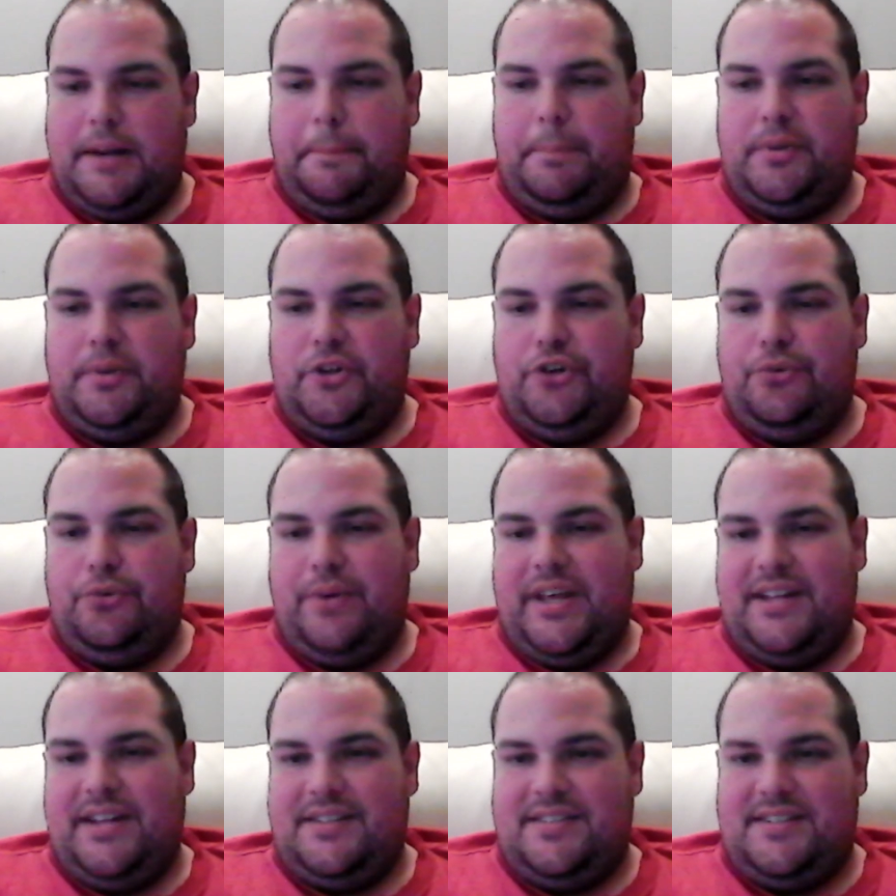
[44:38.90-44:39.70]
We got a
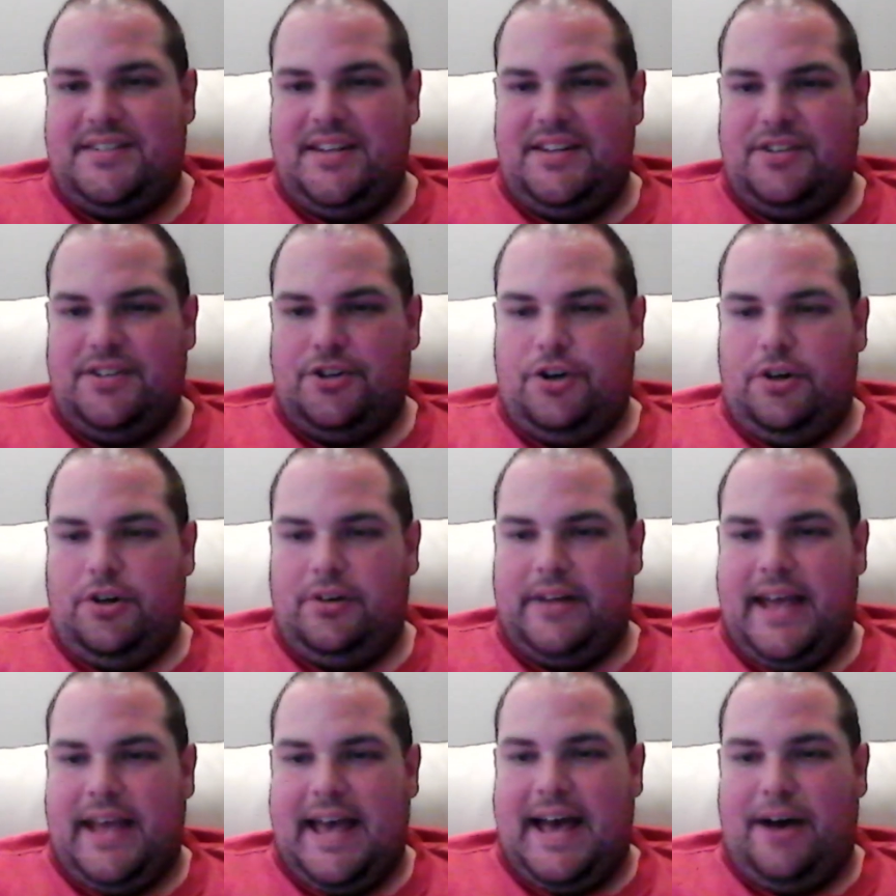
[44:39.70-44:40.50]
blue instant
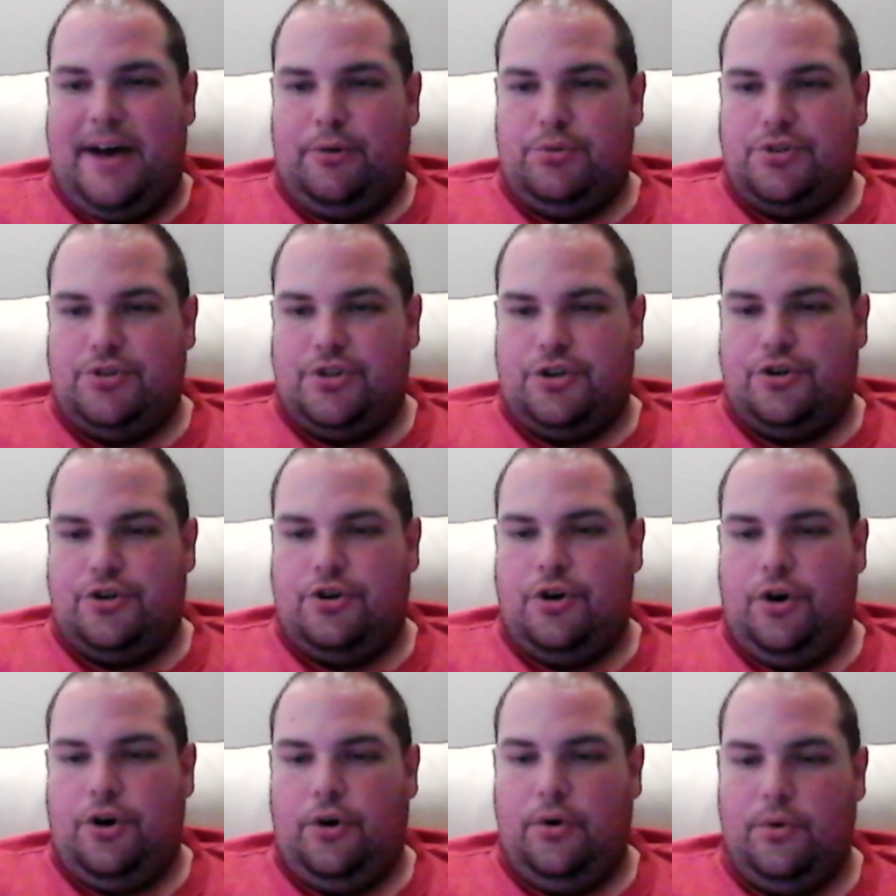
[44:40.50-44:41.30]
called Out
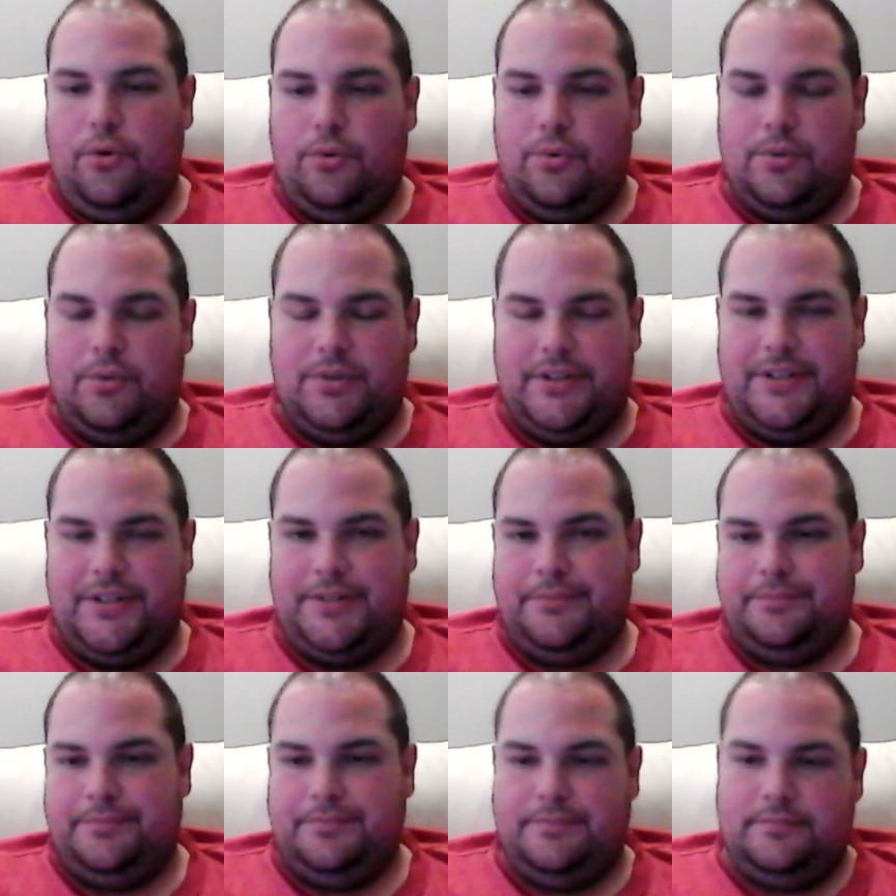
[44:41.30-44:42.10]

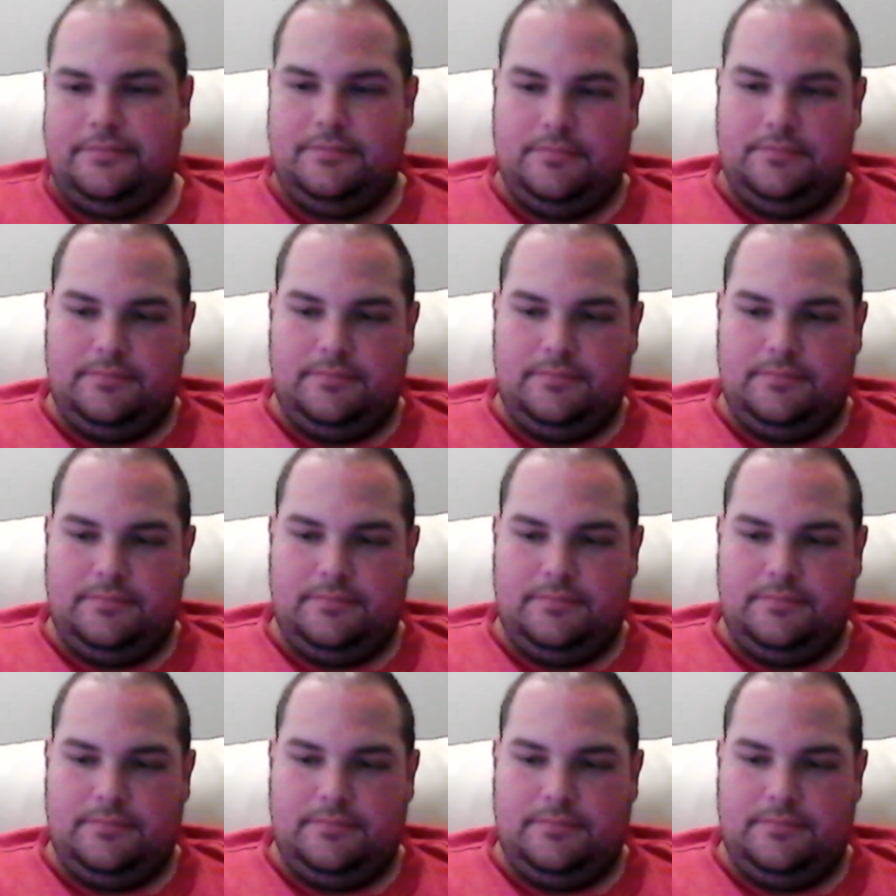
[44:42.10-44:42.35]
Cold.